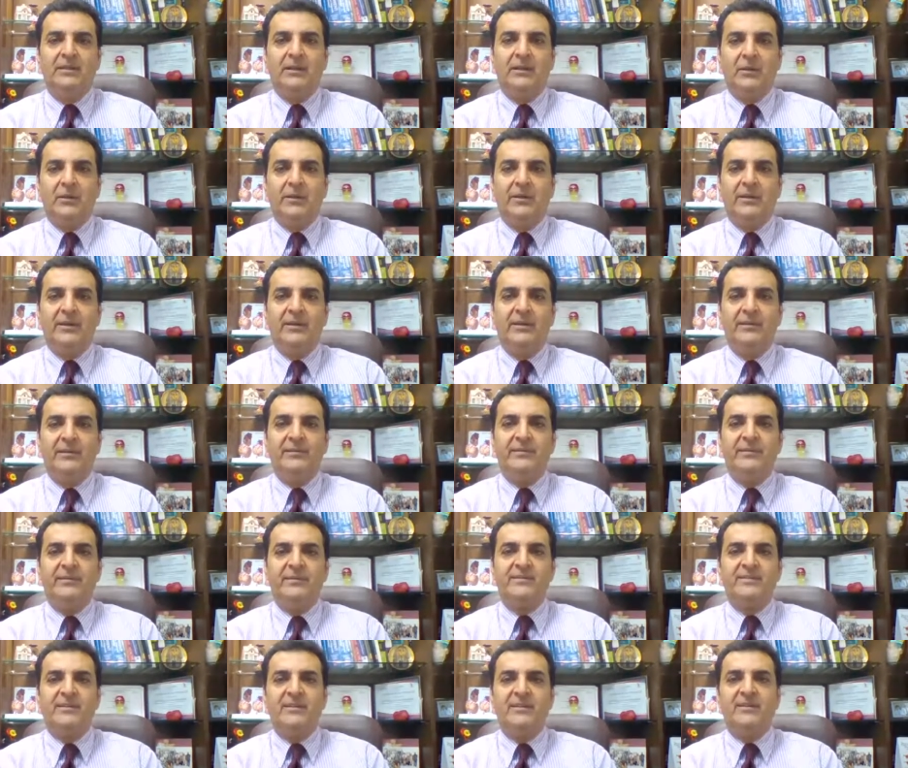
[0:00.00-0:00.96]
Now here in
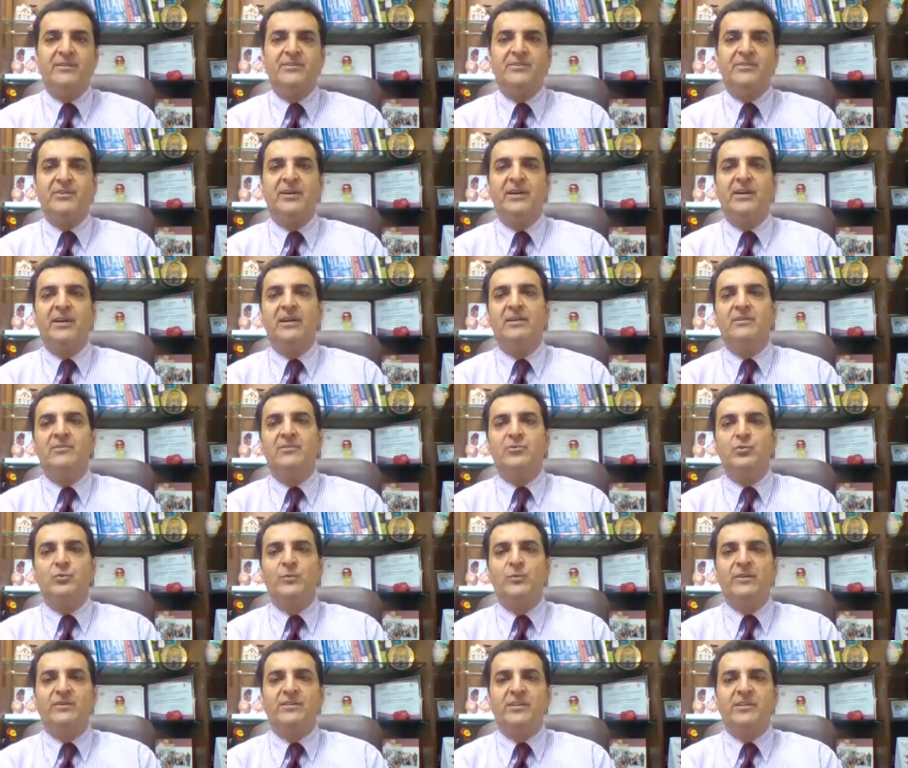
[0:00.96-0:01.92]
the stellar trial,
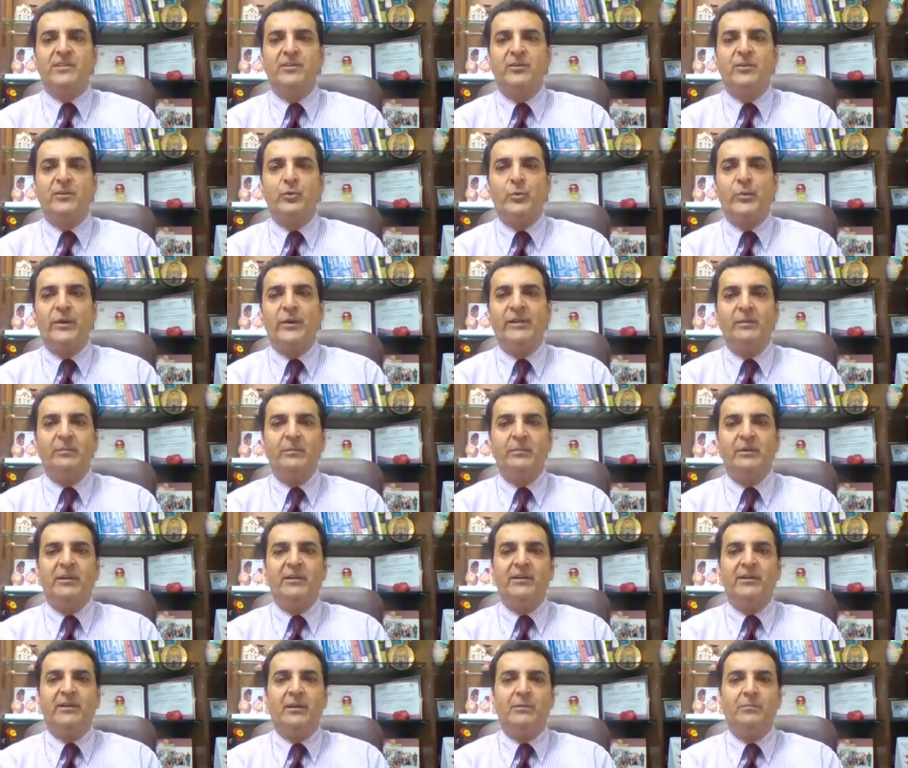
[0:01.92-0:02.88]
rosuvastatin 20
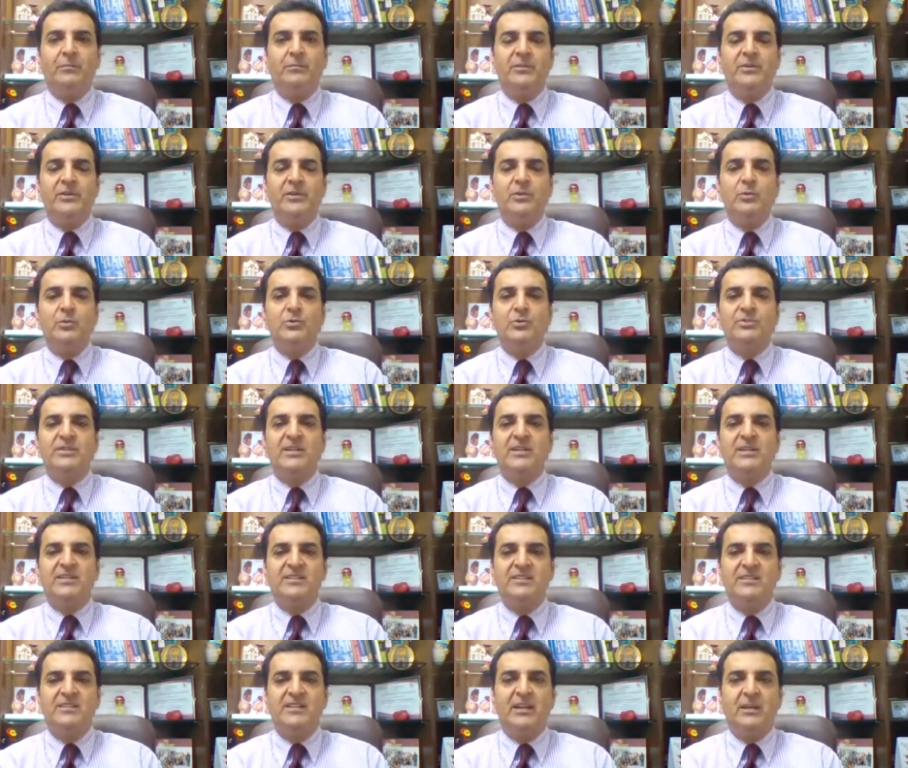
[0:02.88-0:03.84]
milligram reduced
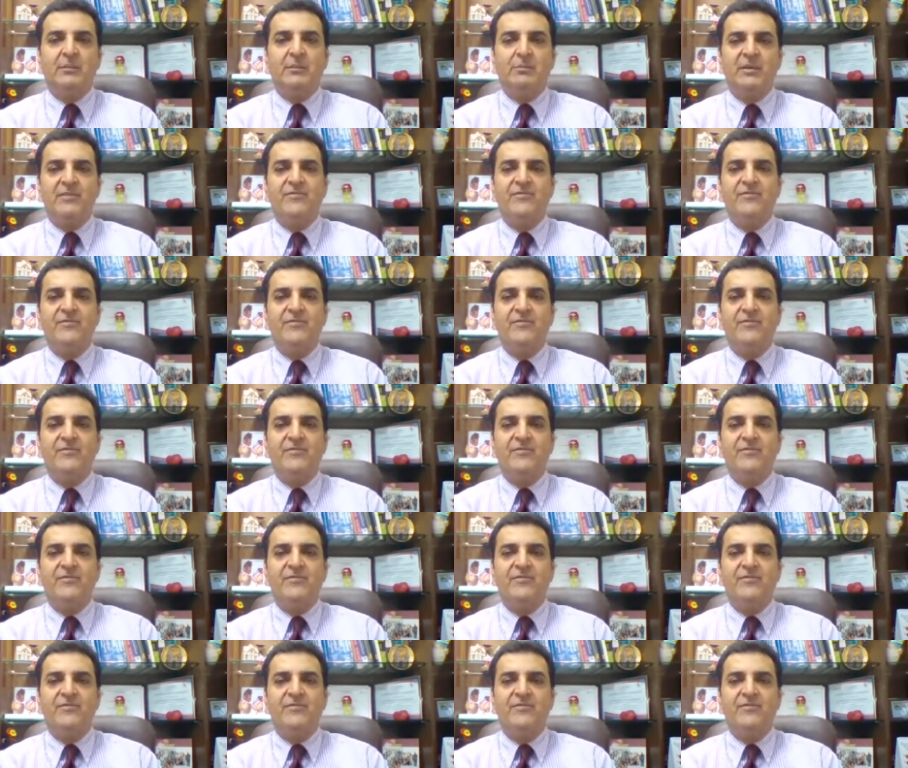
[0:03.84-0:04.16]
HCl by